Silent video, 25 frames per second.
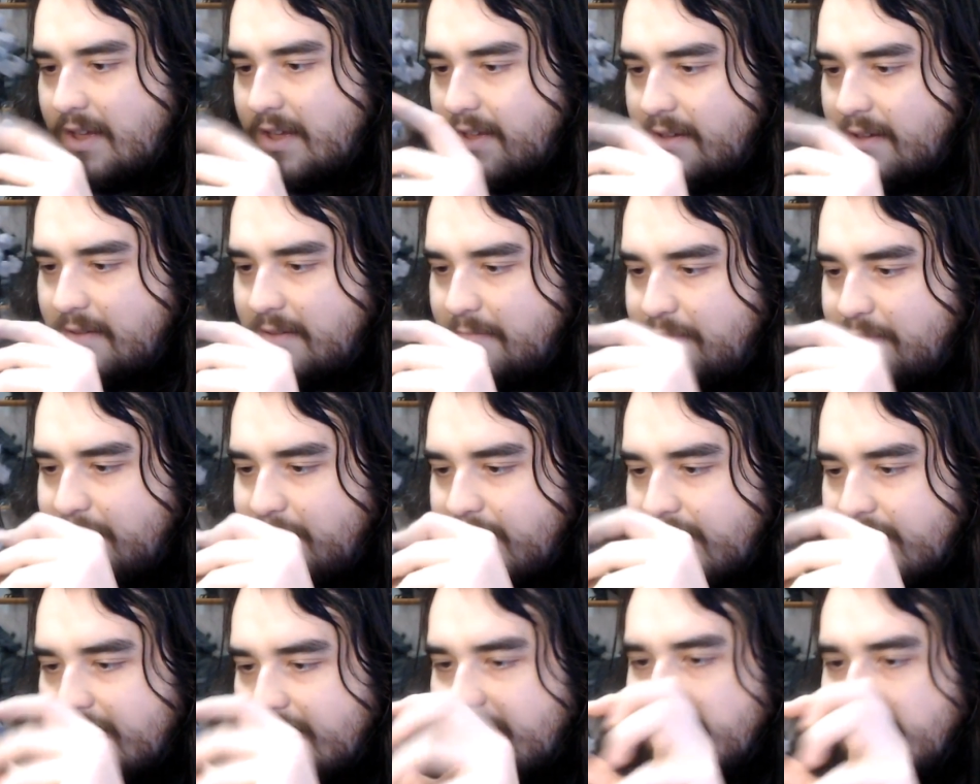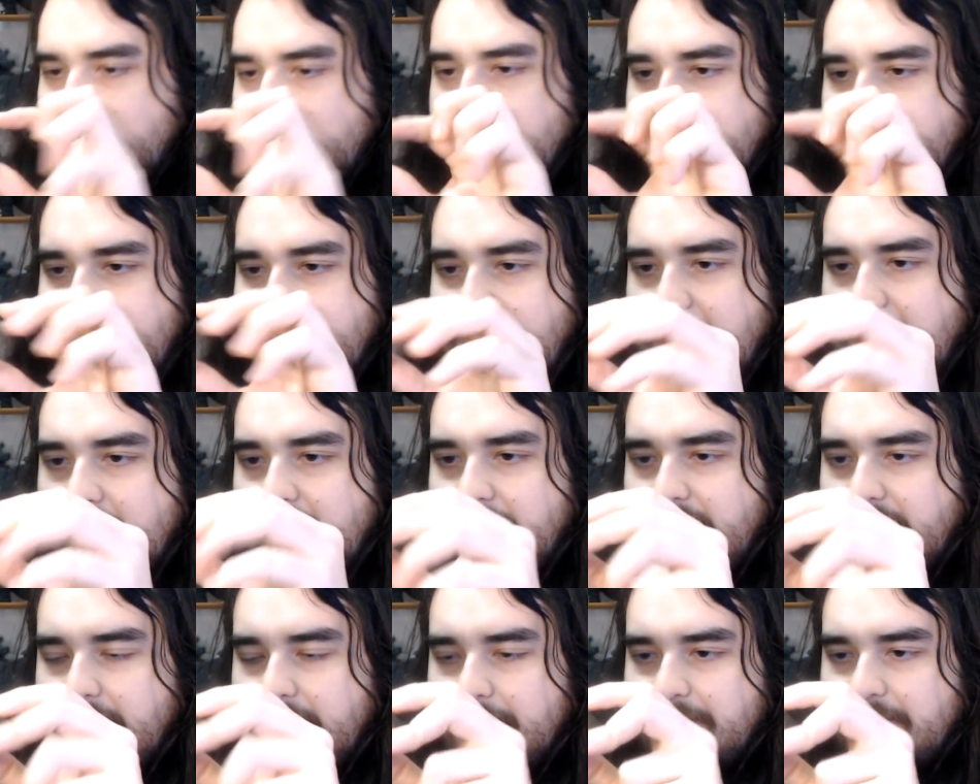But he does
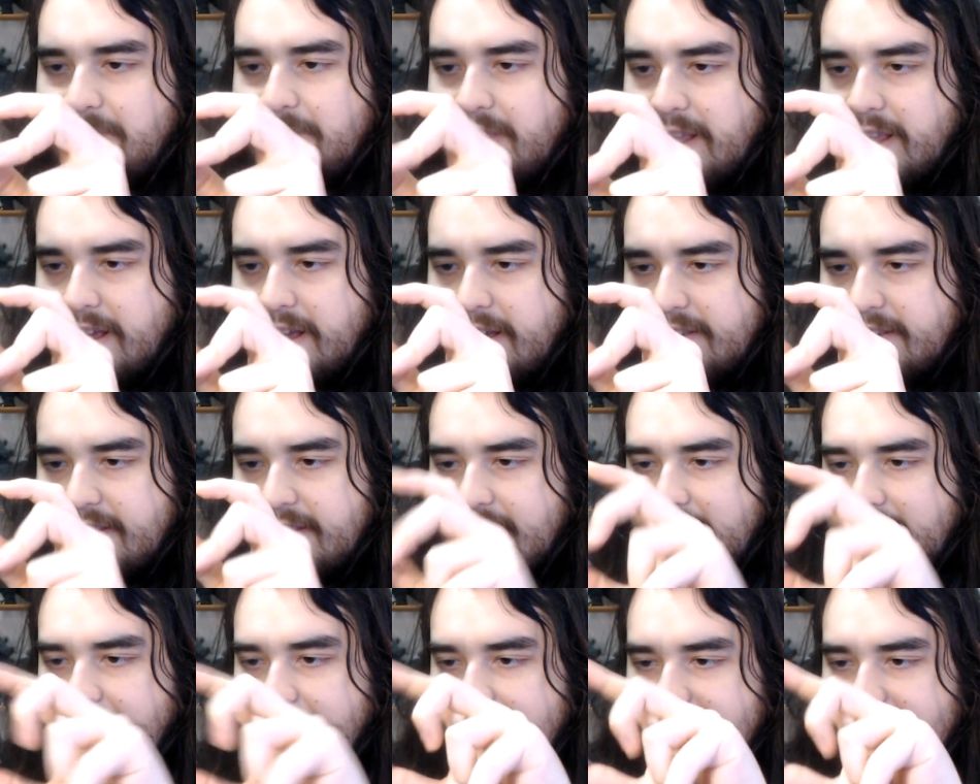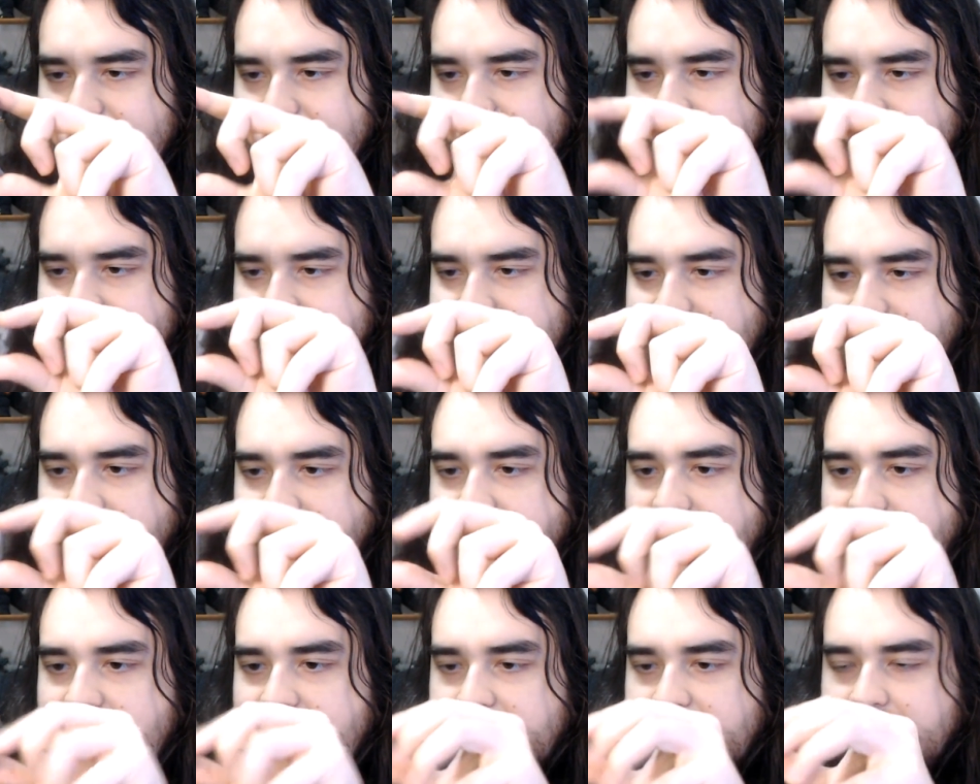have articulation in his
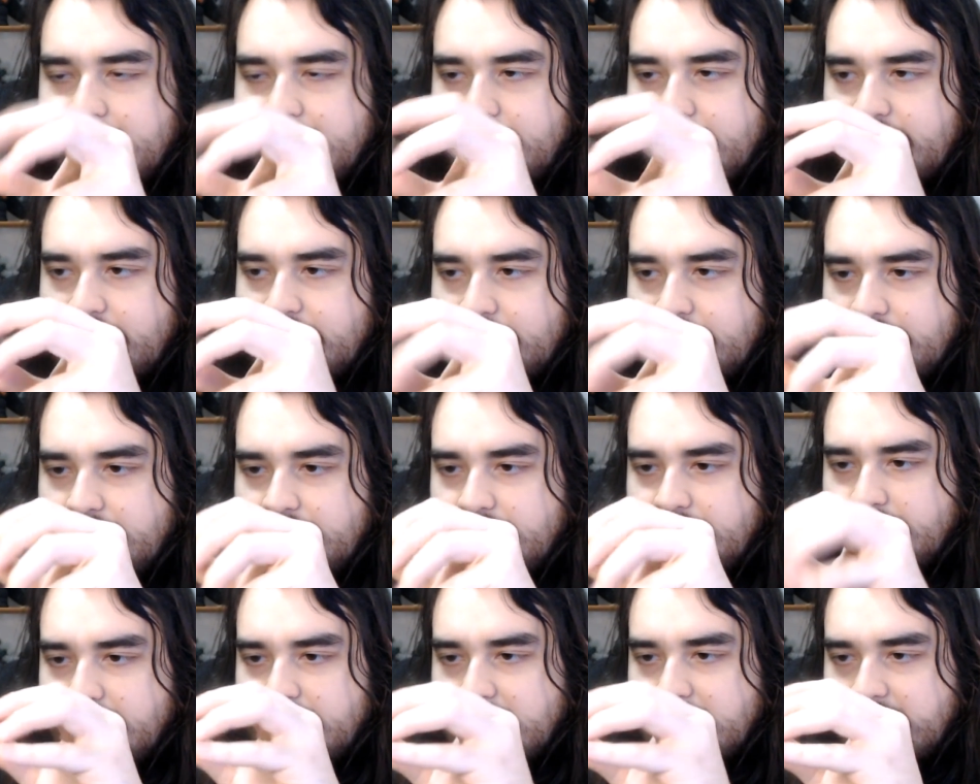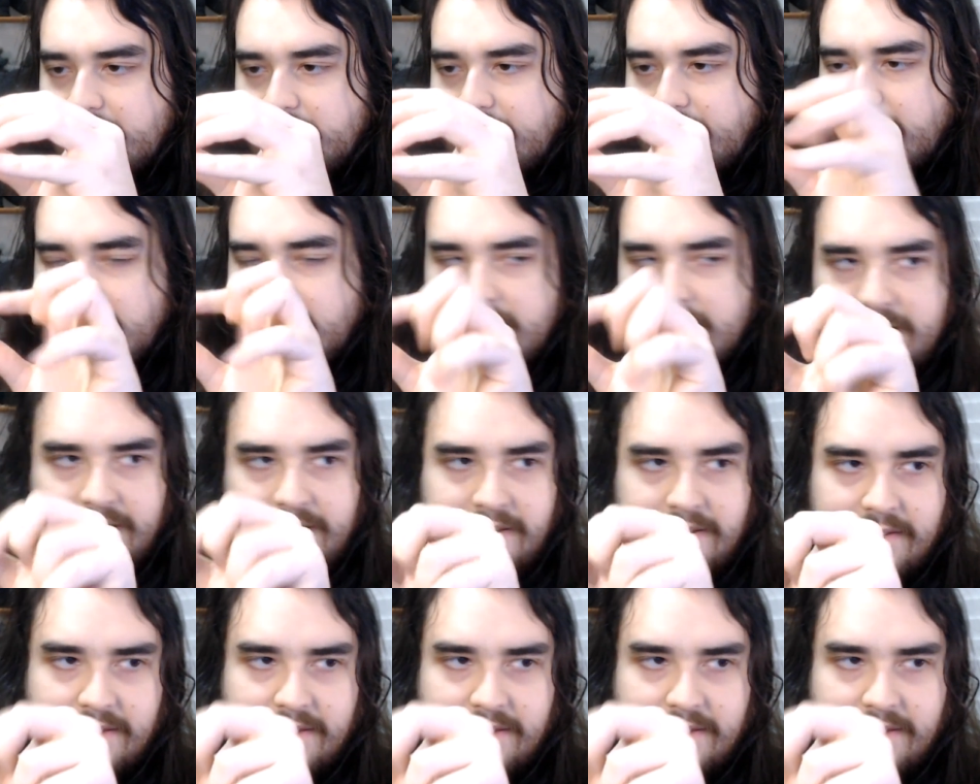hands, which I do really like.